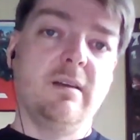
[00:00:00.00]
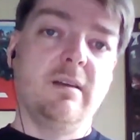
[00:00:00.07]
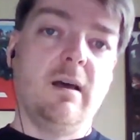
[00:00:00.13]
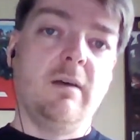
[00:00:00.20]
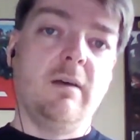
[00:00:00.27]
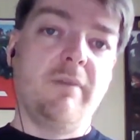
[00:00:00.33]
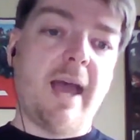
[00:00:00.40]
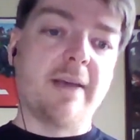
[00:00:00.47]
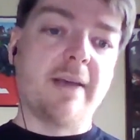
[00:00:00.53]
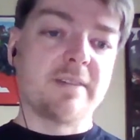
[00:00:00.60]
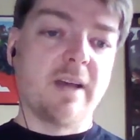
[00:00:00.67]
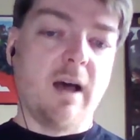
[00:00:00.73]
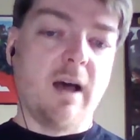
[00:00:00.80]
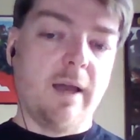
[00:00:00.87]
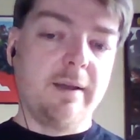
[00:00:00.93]
of
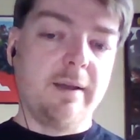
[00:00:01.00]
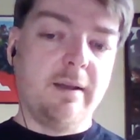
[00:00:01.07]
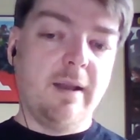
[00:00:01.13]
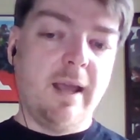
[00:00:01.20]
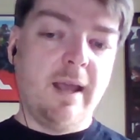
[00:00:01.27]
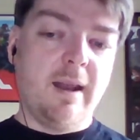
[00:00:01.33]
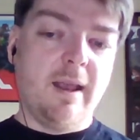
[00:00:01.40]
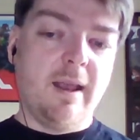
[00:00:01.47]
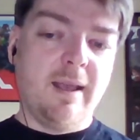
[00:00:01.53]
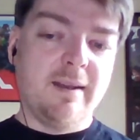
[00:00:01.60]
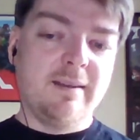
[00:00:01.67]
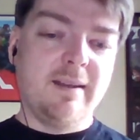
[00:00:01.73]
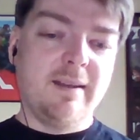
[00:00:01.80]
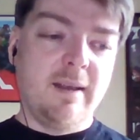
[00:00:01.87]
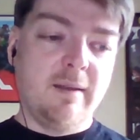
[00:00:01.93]
Hascon?
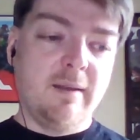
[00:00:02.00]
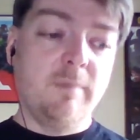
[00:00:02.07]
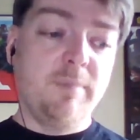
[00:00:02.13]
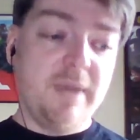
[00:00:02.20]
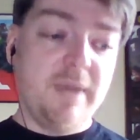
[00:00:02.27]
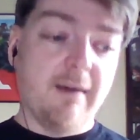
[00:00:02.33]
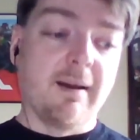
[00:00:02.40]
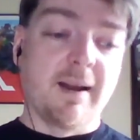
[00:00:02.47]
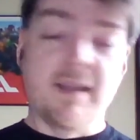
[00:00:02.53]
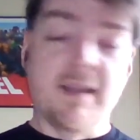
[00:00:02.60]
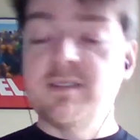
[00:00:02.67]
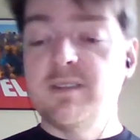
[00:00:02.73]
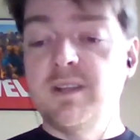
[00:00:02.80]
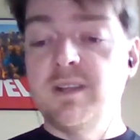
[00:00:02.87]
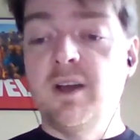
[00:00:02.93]
And be
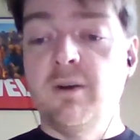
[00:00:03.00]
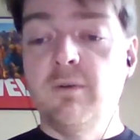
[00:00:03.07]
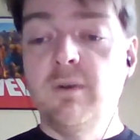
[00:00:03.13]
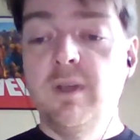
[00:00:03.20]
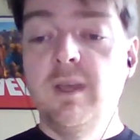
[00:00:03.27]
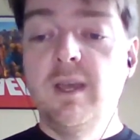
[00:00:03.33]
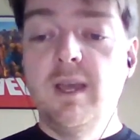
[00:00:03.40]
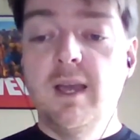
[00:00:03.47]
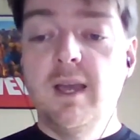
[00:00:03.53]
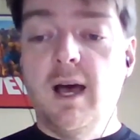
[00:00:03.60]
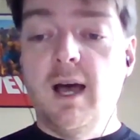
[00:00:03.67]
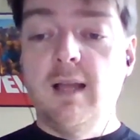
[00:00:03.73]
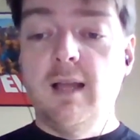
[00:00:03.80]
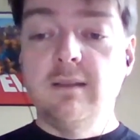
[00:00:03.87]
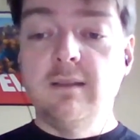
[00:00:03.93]
honest, you know.
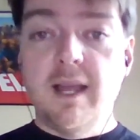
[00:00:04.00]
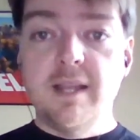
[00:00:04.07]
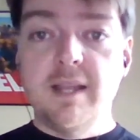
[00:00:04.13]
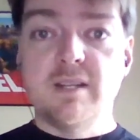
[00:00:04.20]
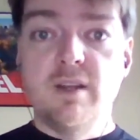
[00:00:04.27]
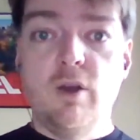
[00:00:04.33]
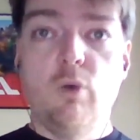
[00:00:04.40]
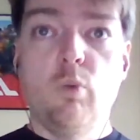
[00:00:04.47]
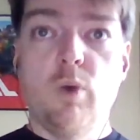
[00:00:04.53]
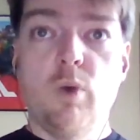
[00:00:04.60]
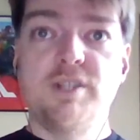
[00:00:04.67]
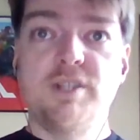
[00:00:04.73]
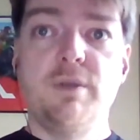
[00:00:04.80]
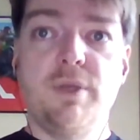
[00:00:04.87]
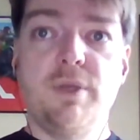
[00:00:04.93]
Let us know
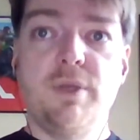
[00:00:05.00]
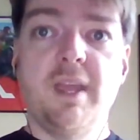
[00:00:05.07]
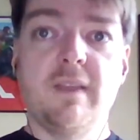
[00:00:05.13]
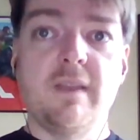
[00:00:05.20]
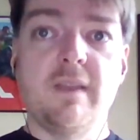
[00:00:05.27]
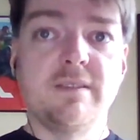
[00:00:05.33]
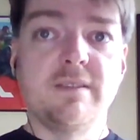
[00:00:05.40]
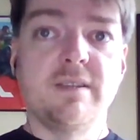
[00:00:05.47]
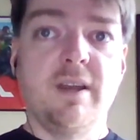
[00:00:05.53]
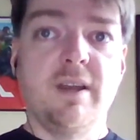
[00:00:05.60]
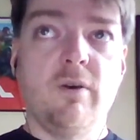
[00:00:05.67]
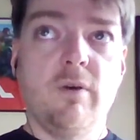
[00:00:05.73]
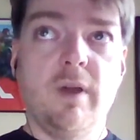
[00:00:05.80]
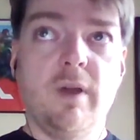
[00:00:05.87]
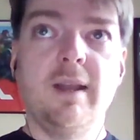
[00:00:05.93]
what you think of this, you
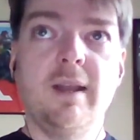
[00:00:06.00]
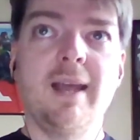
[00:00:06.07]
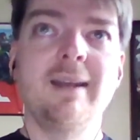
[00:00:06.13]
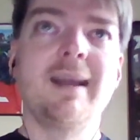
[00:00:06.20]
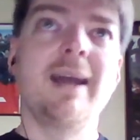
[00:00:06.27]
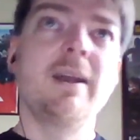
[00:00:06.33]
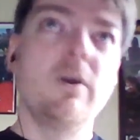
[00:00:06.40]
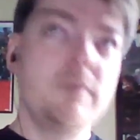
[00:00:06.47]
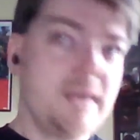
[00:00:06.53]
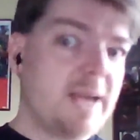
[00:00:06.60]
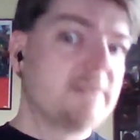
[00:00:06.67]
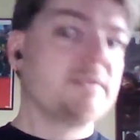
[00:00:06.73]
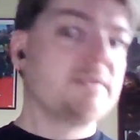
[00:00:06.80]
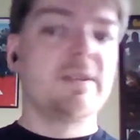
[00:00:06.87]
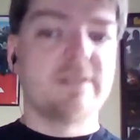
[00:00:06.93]
know. And I know,
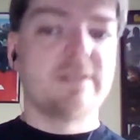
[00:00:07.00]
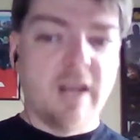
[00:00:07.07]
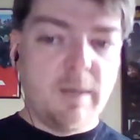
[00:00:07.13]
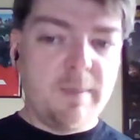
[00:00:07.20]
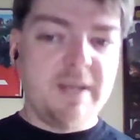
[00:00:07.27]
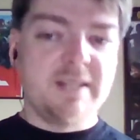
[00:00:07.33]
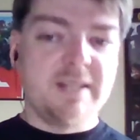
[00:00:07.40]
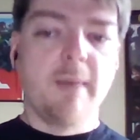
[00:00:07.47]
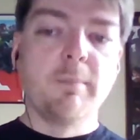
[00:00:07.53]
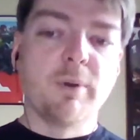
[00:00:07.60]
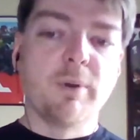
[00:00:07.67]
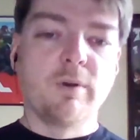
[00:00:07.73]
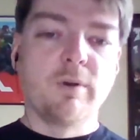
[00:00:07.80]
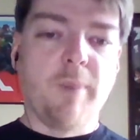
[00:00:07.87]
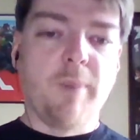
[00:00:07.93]
yes, it's going to be
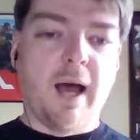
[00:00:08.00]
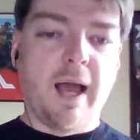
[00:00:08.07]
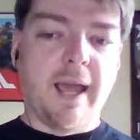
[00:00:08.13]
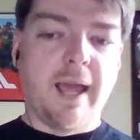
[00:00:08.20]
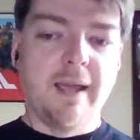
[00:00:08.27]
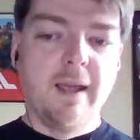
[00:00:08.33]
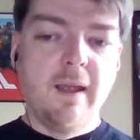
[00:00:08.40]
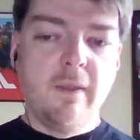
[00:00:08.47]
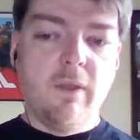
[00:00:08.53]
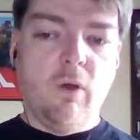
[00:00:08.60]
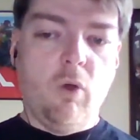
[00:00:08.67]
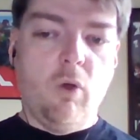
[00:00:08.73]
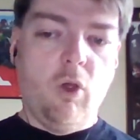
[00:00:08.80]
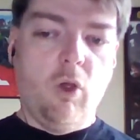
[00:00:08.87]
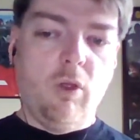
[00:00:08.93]
tempered by the
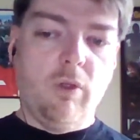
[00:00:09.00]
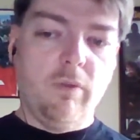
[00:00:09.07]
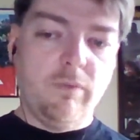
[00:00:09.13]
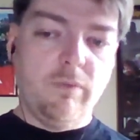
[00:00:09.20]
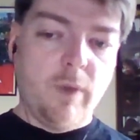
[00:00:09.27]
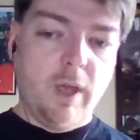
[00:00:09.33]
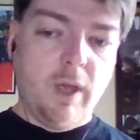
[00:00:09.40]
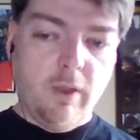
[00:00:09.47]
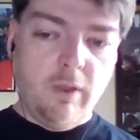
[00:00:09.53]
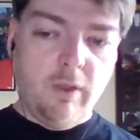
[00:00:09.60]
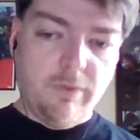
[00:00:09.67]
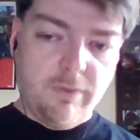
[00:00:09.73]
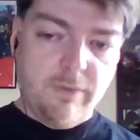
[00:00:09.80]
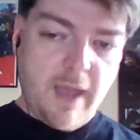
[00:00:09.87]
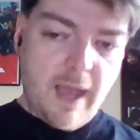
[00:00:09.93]
whole,
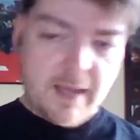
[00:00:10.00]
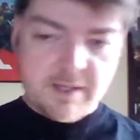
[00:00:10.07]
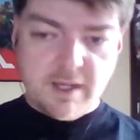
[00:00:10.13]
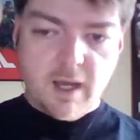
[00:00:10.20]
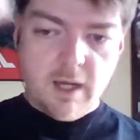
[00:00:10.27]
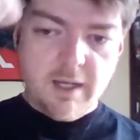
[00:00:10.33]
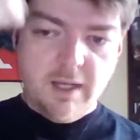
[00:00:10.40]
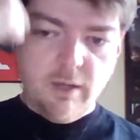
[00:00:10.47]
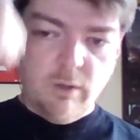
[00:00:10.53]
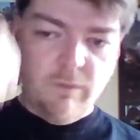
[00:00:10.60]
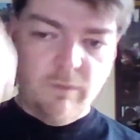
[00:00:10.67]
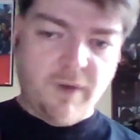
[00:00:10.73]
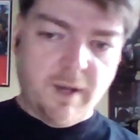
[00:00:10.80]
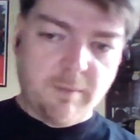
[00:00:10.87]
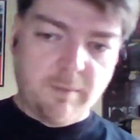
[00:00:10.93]
well, Hascon
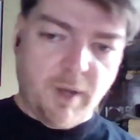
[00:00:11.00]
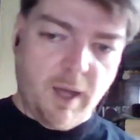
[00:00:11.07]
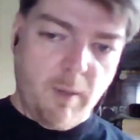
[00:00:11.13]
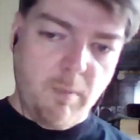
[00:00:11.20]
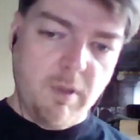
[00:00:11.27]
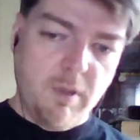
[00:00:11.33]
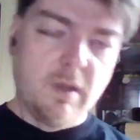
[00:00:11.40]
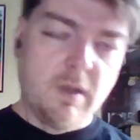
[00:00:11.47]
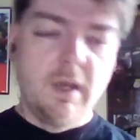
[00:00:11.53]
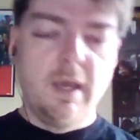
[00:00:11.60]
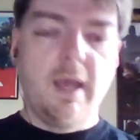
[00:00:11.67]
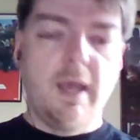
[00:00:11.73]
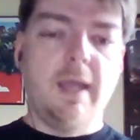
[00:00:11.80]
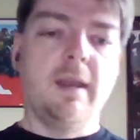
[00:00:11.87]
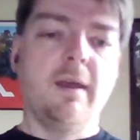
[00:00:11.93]
killed Fun Pub,
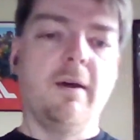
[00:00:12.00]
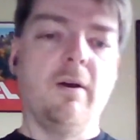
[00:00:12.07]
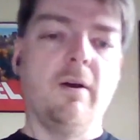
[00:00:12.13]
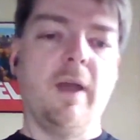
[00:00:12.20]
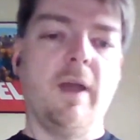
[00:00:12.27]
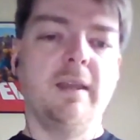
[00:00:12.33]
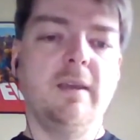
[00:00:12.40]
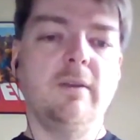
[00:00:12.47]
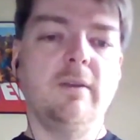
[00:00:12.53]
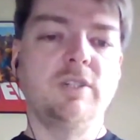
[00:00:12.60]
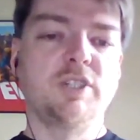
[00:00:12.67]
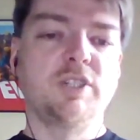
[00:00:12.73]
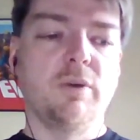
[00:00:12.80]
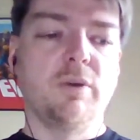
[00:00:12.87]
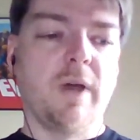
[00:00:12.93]
you know, and
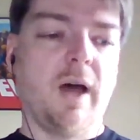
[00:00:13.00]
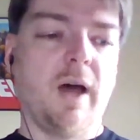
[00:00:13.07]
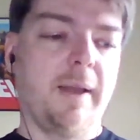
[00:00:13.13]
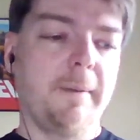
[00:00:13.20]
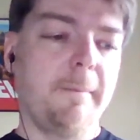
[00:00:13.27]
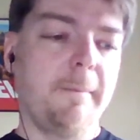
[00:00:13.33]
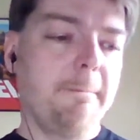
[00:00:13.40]
killed JoeCon.